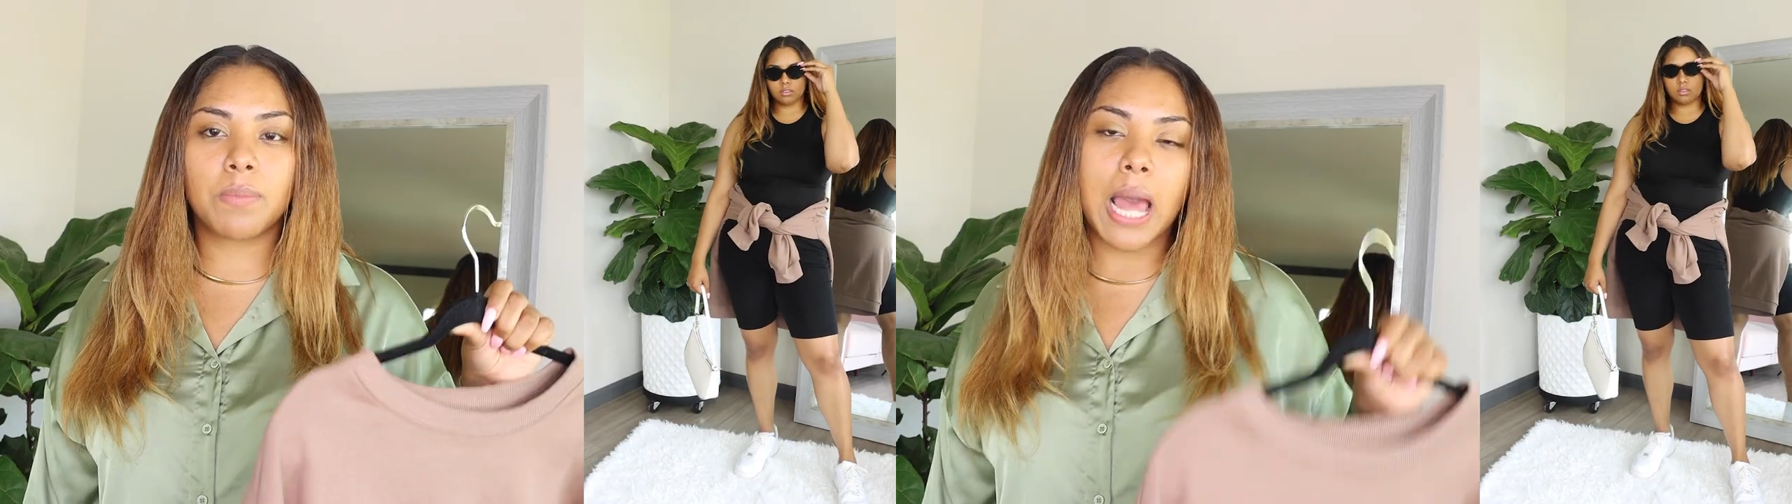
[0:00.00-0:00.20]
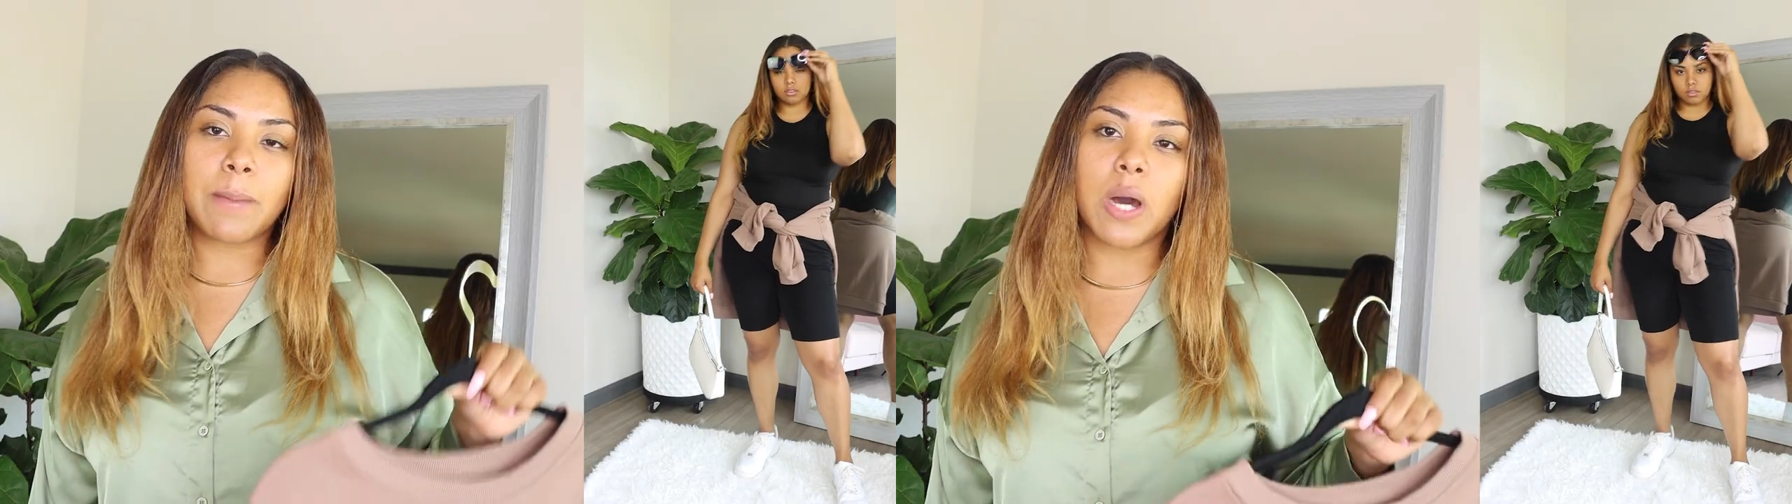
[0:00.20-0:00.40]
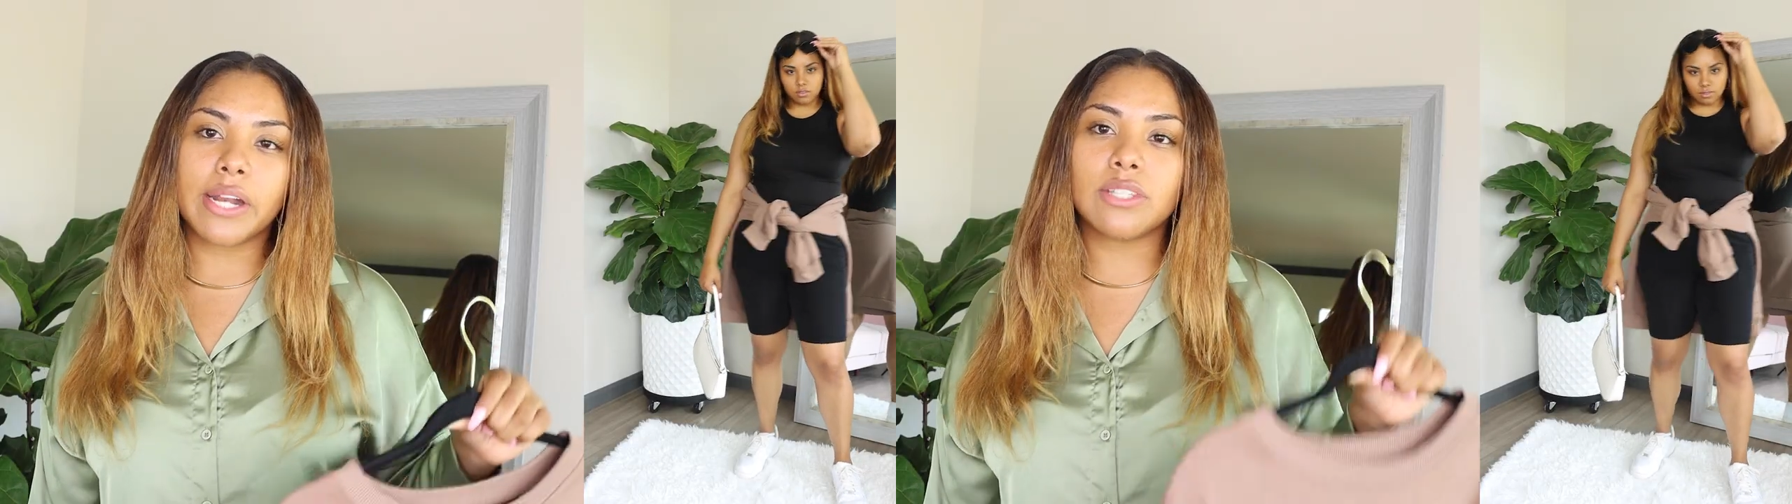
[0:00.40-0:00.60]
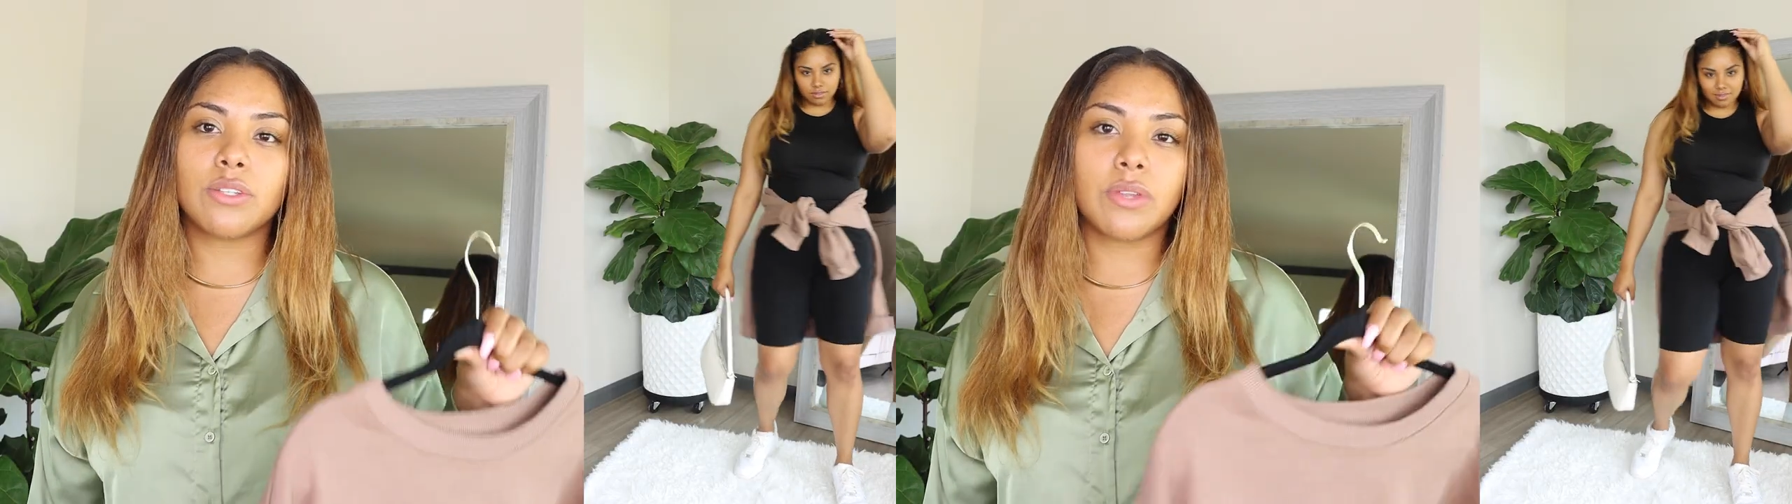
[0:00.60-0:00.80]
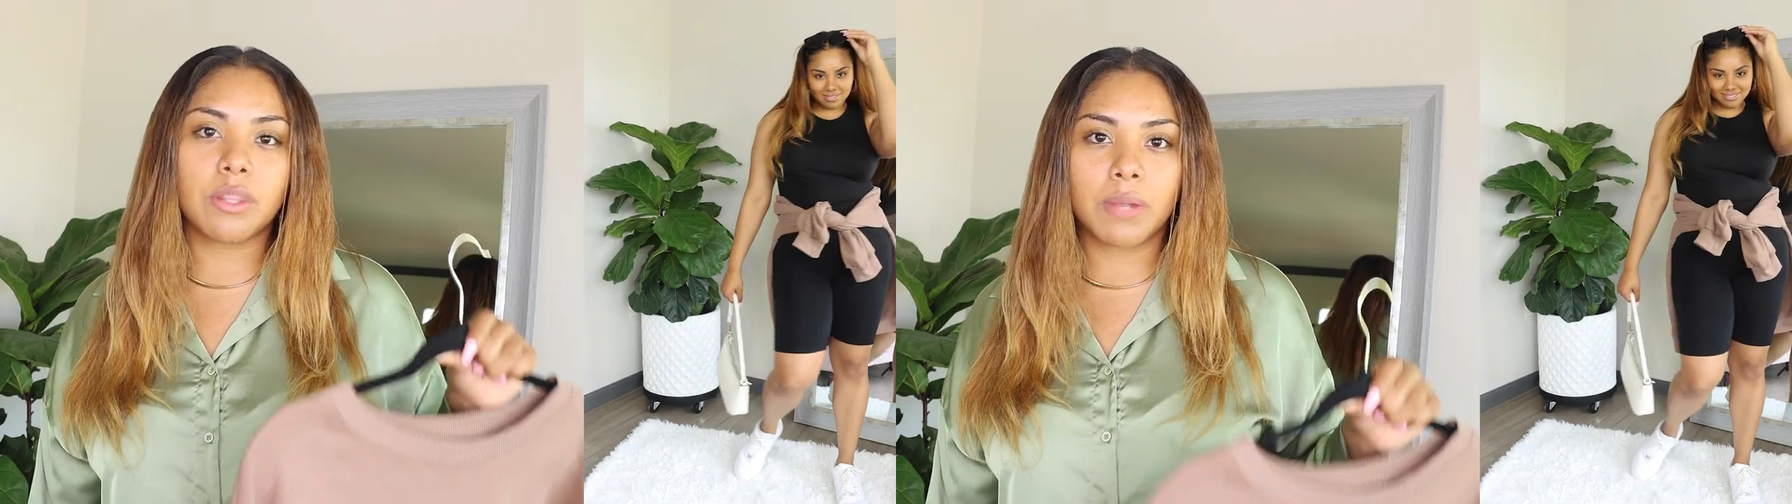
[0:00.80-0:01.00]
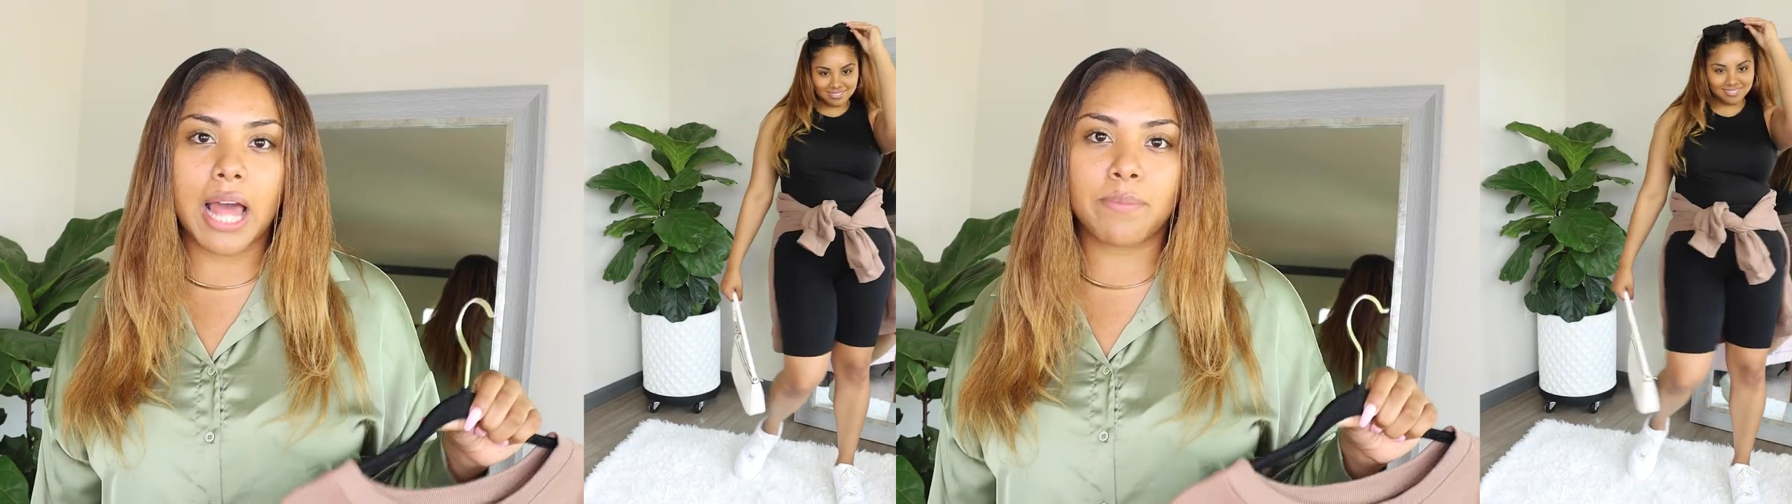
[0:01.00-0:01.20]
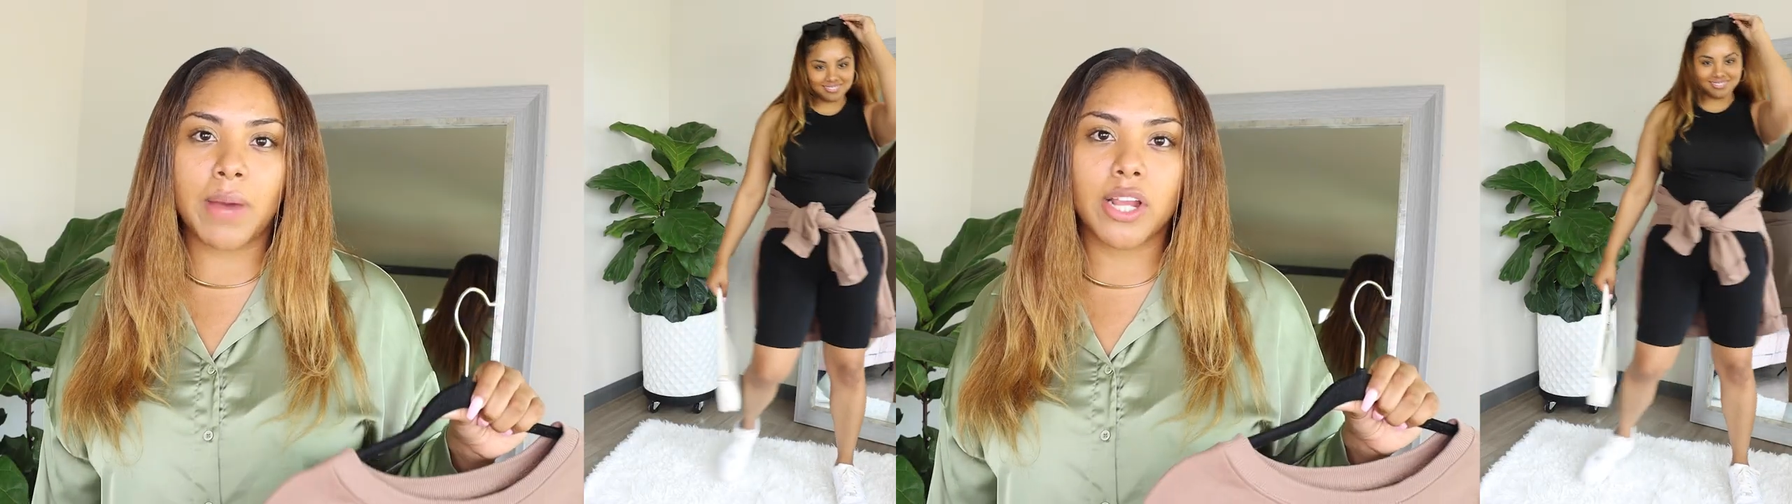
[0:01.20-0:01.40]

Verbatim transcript: black bodysuit and the black